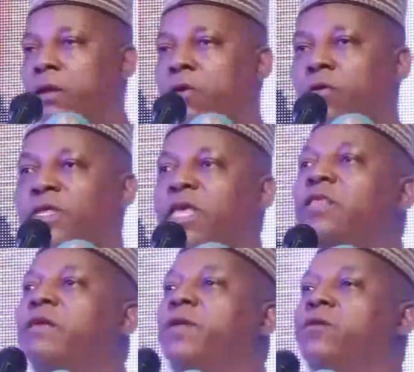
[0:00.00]

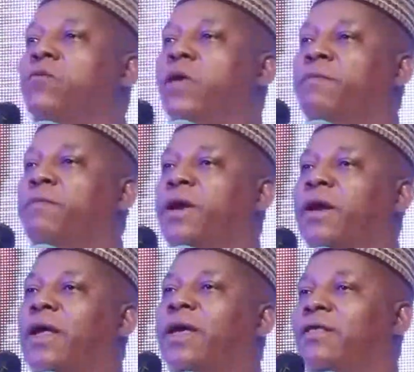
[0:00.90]
ostensibly to
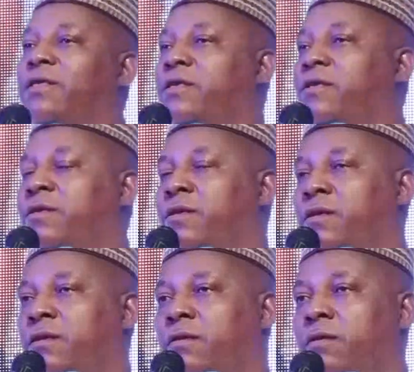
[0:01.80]
embarrass
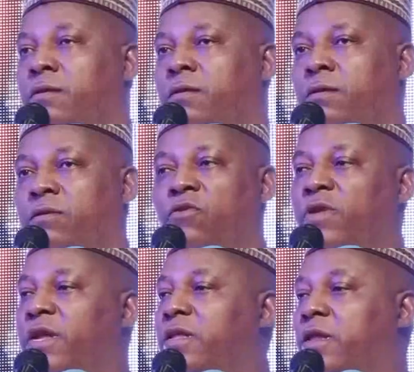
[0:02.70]
the
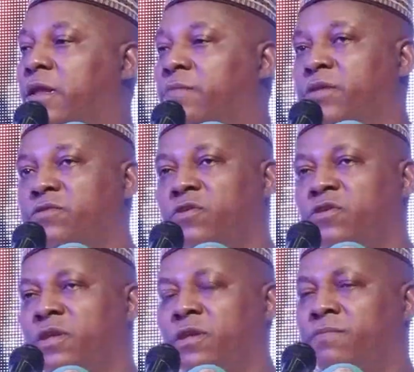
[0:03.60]
Jonathan
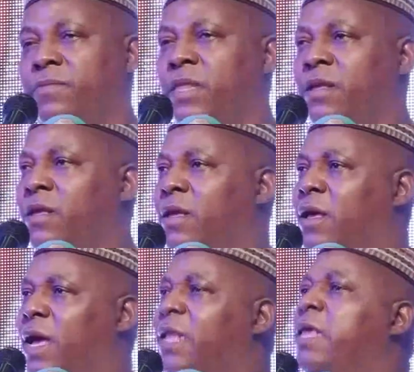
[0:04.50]
administration.
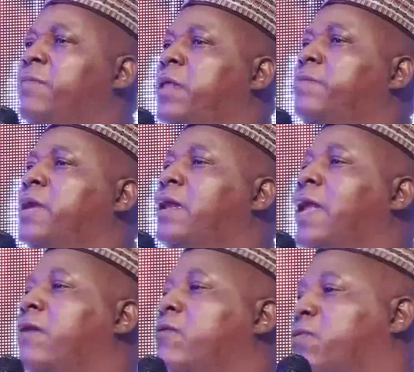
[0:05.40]
And he believed that
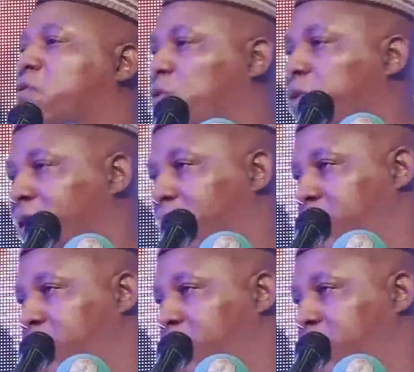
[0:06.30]
line of story.